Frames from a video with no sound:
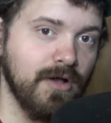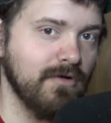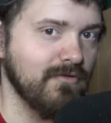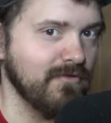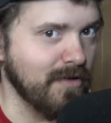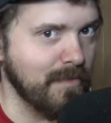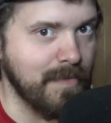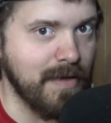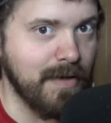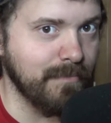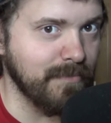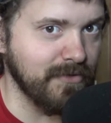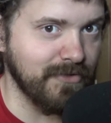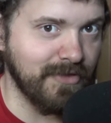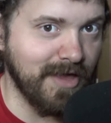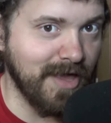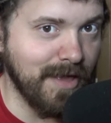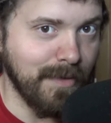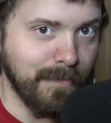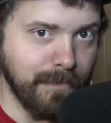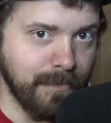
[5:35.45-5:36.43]
Remember
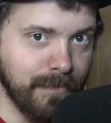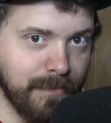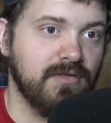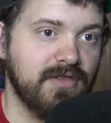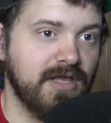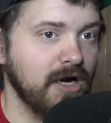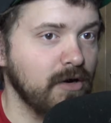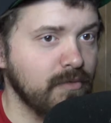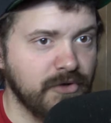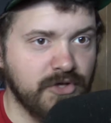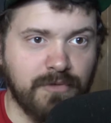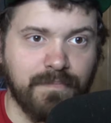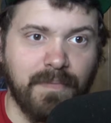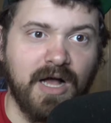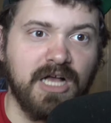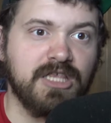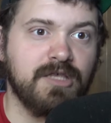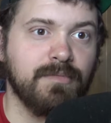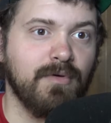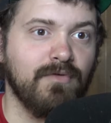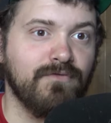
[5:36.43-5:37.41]
them? They're
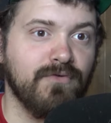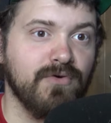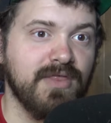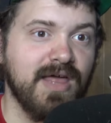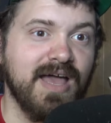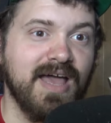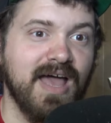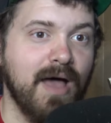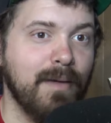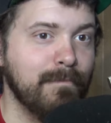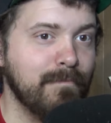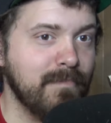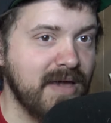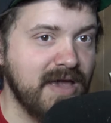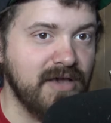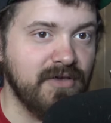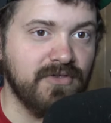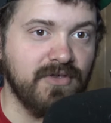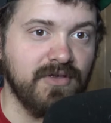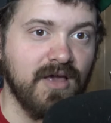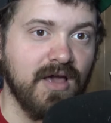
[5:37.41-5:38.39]
responsible for that
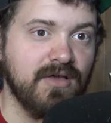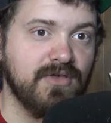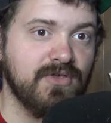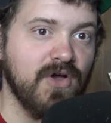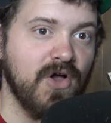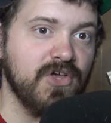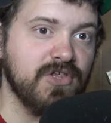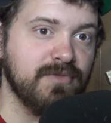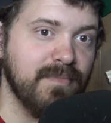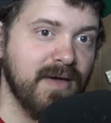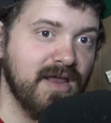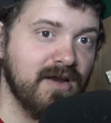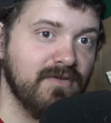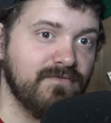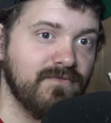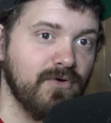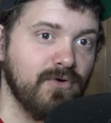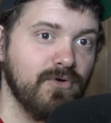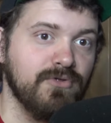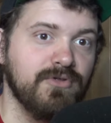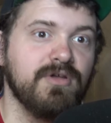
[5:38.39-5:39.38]
amazing exhaust
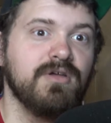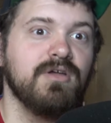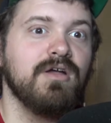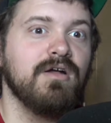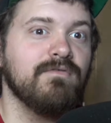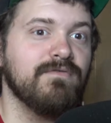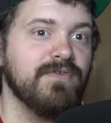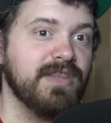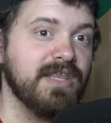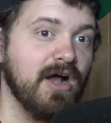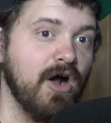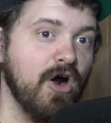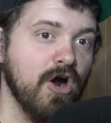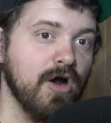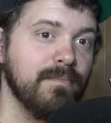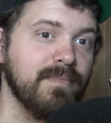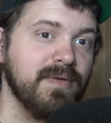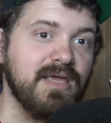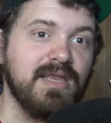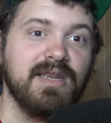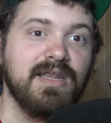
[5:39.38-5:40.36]
manifold for the
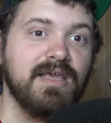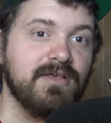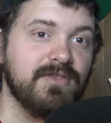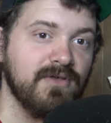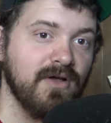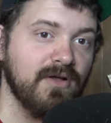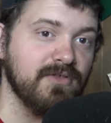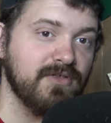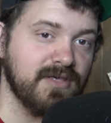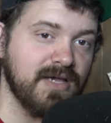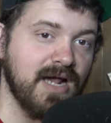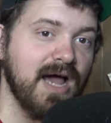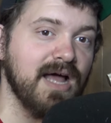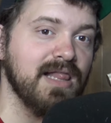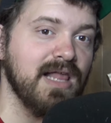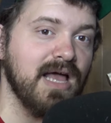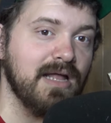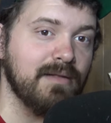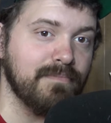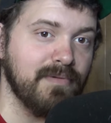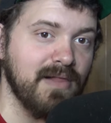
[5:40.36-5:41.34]
RB Nissan
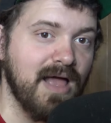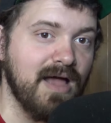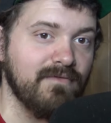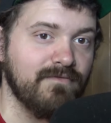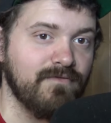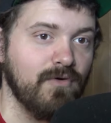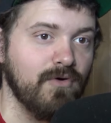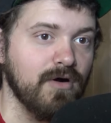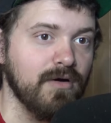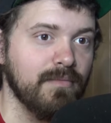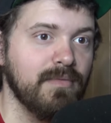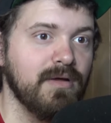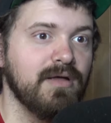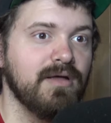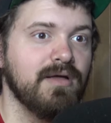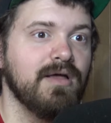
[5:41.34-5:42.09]
Skyline platform